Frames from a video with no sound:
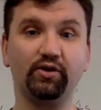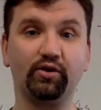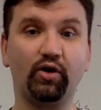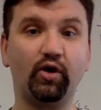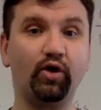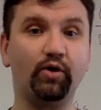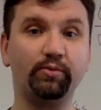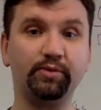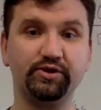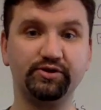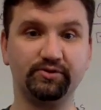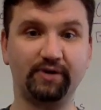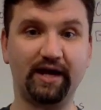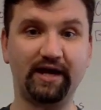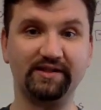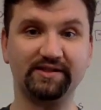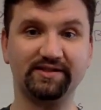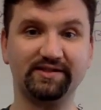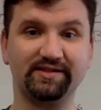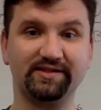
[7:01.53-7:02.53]
your home
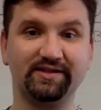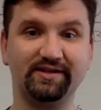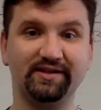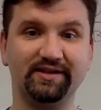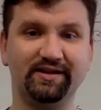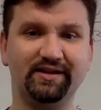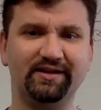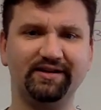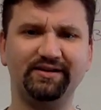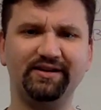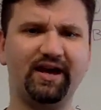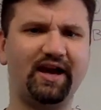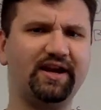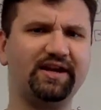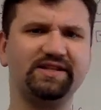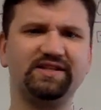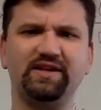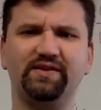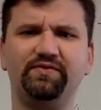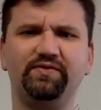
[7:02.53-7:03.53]
address, not
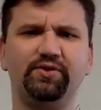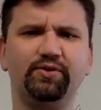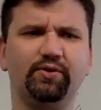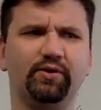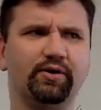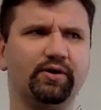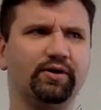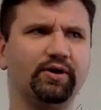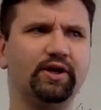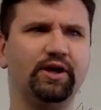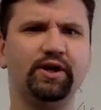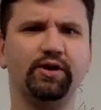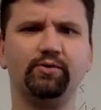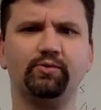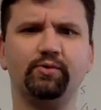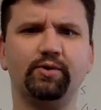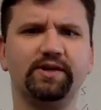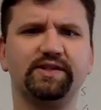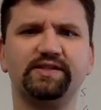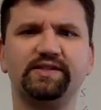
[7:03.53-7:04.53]
as if you're
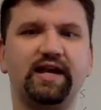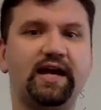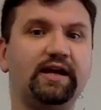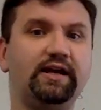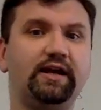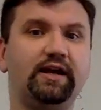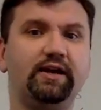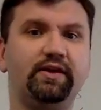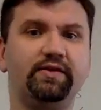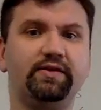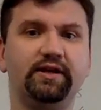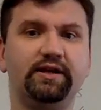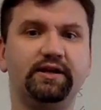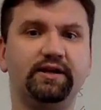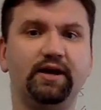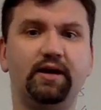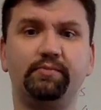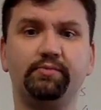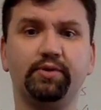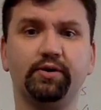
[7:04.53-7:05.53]
reciting the
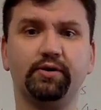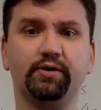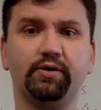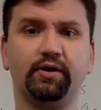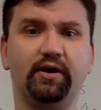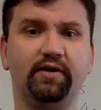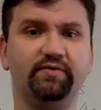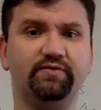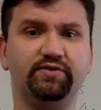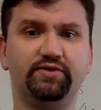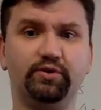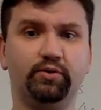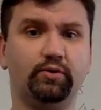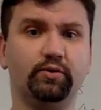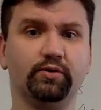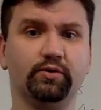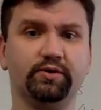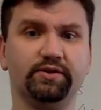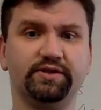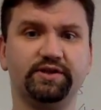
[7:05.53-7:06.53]
number of
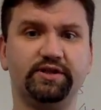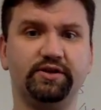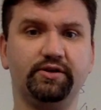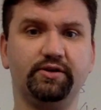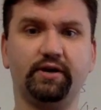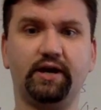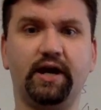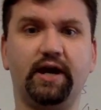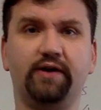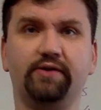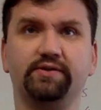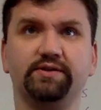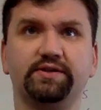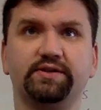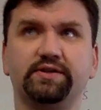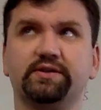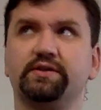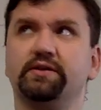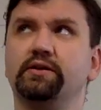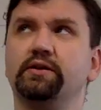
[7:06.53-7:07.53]
doors in your
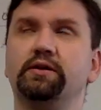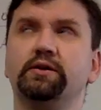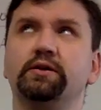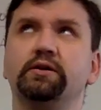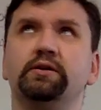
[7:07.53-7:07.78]
house.